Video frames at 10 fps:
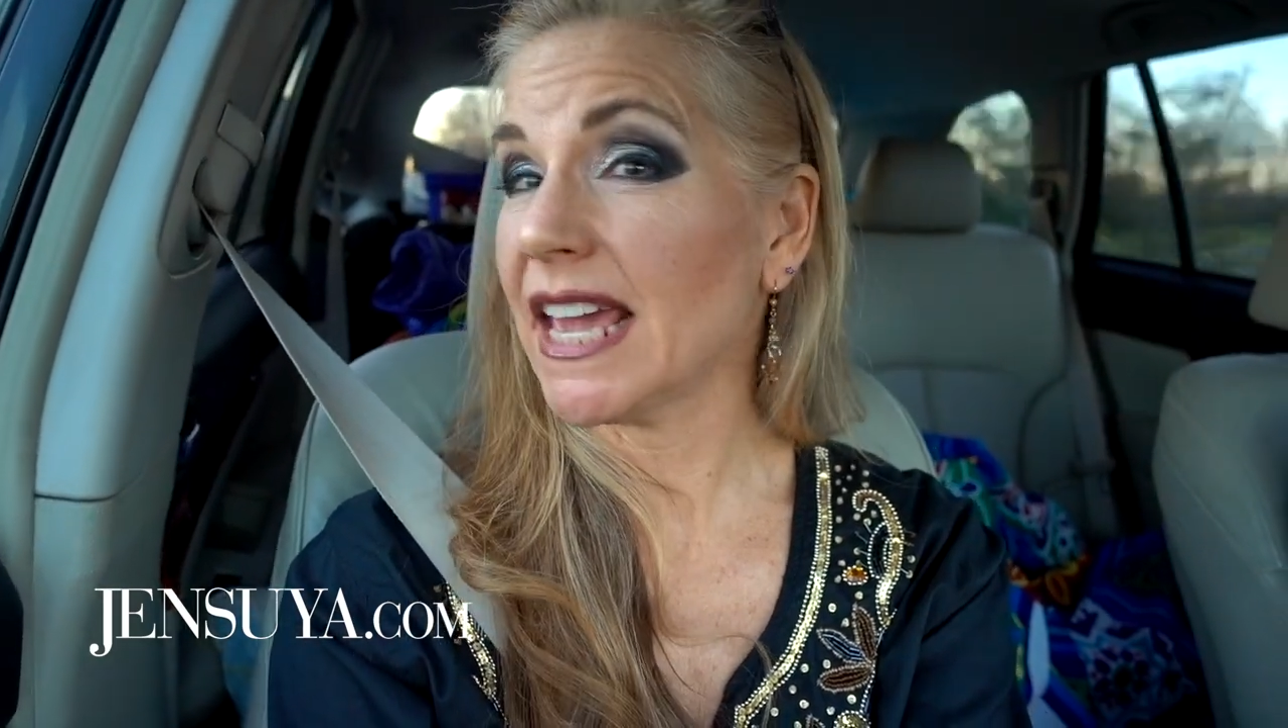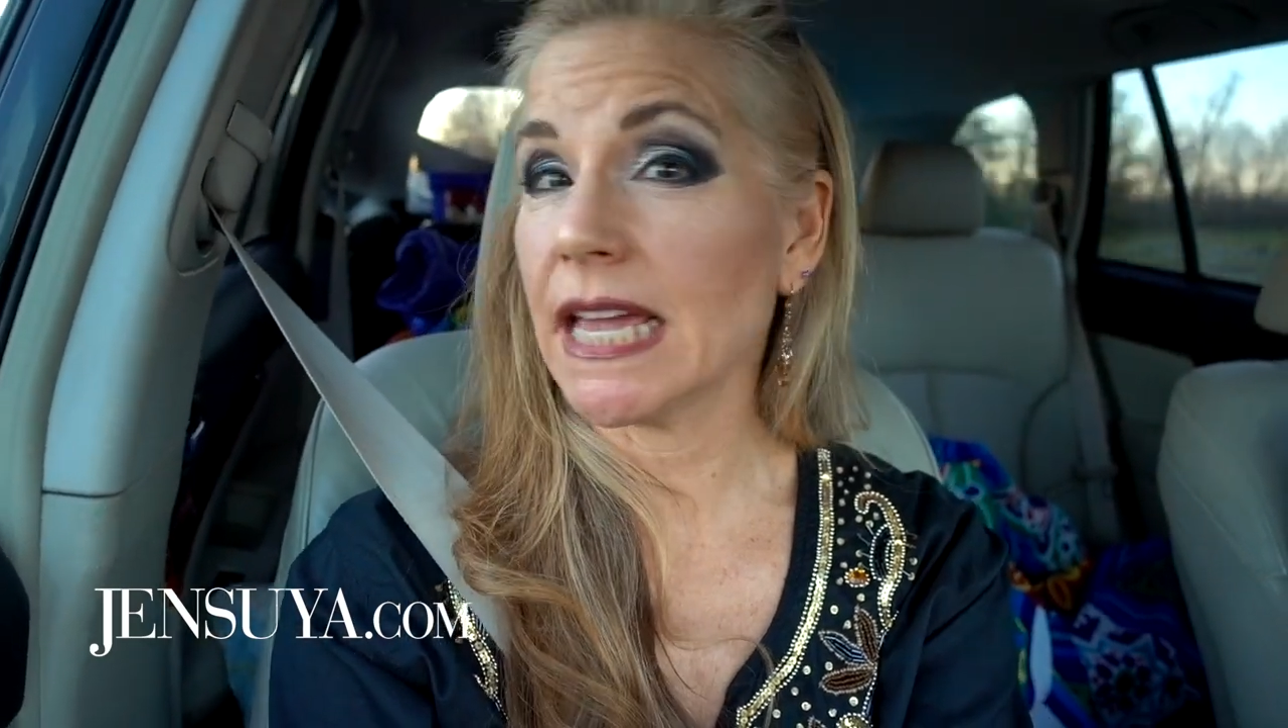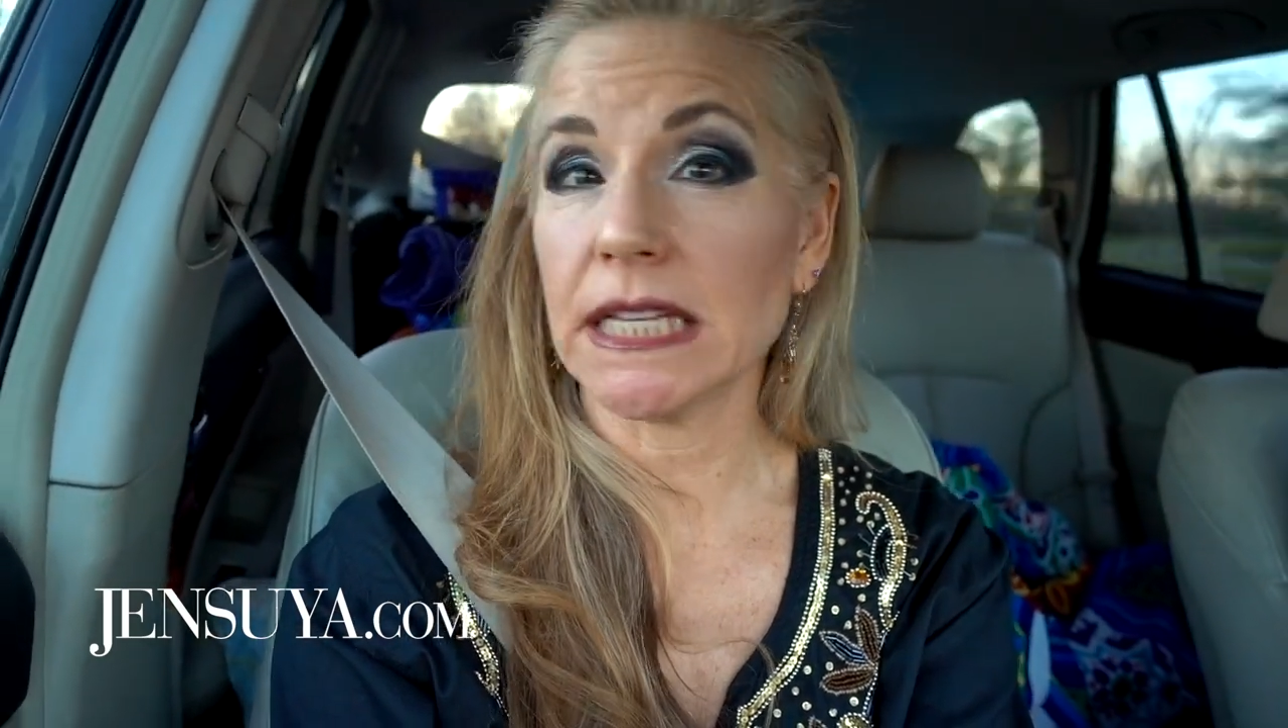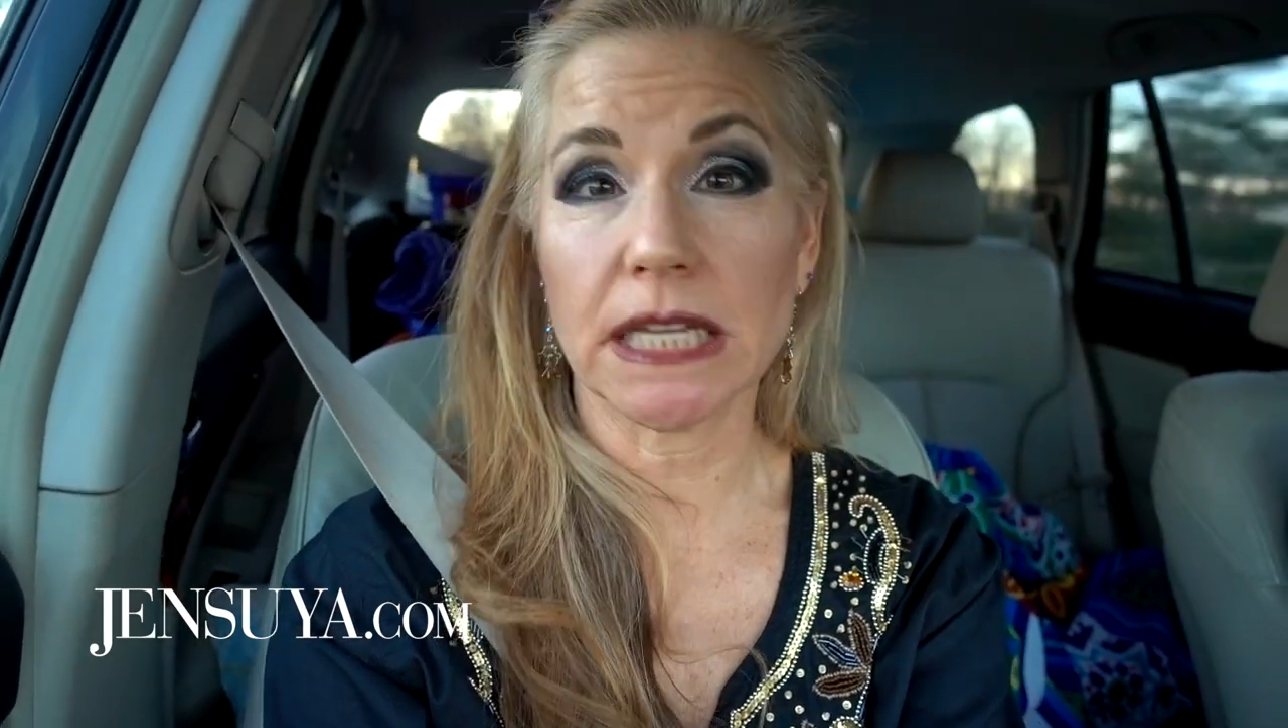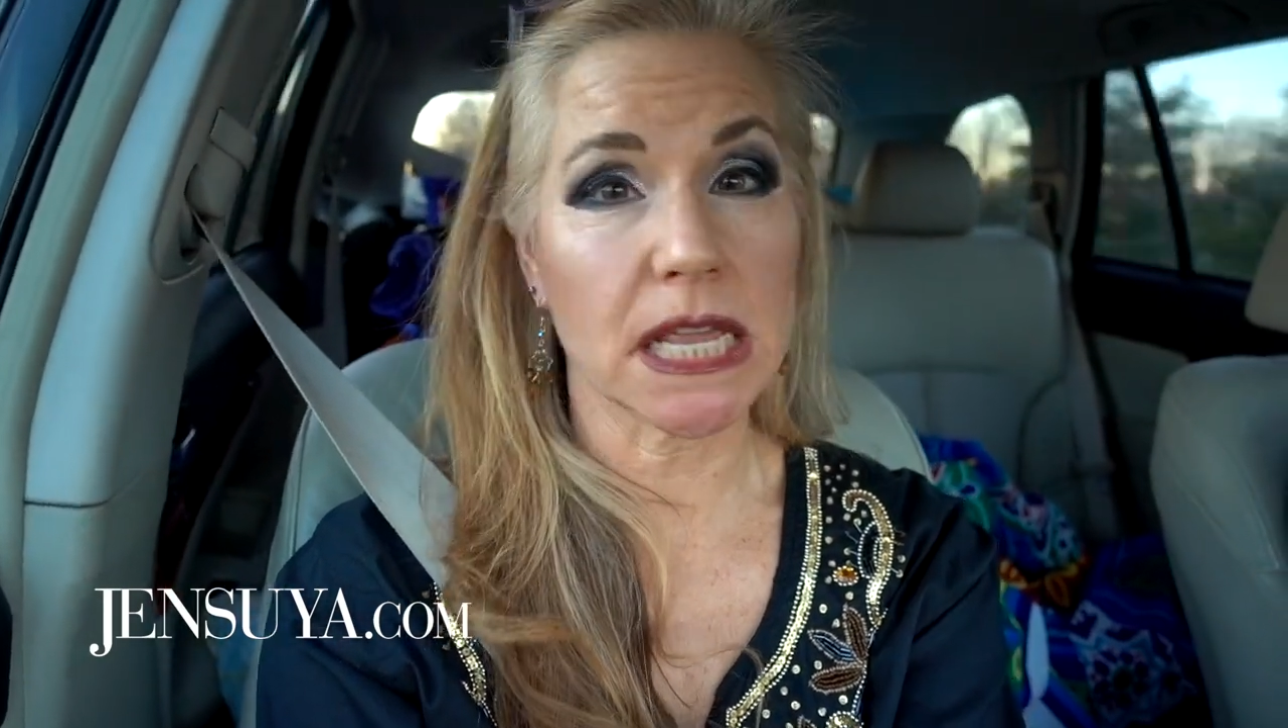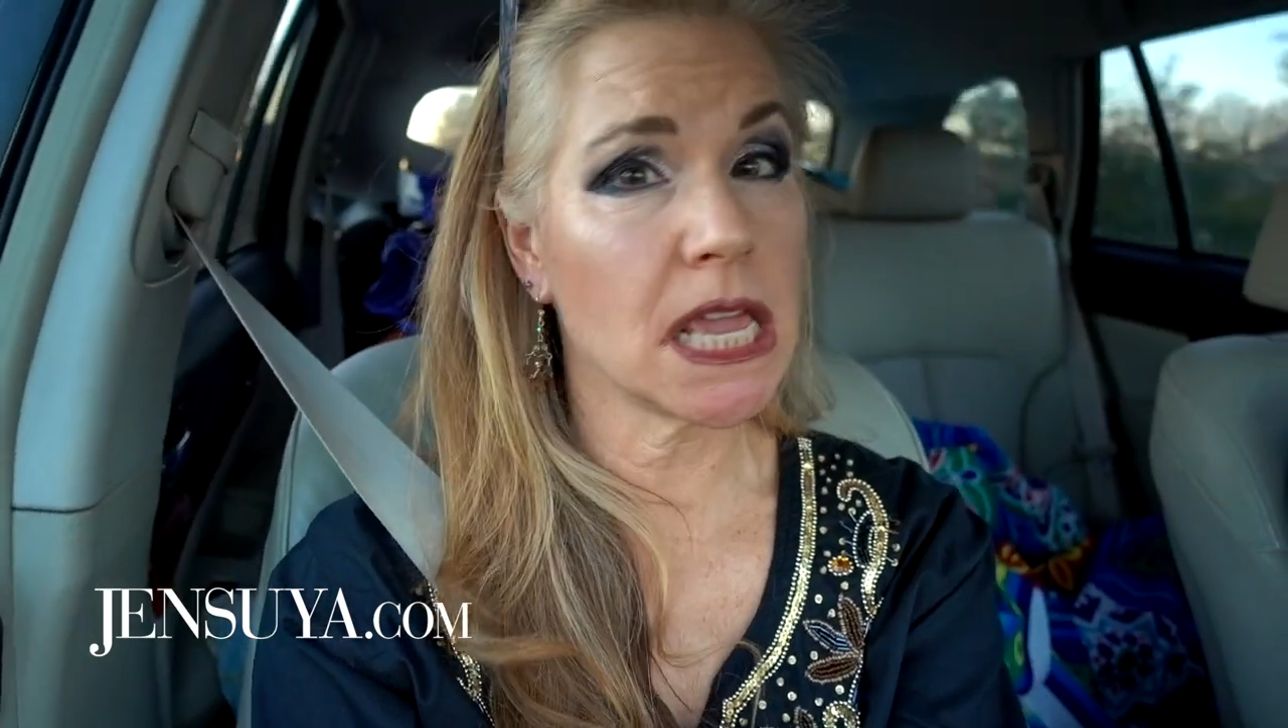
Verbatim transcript: is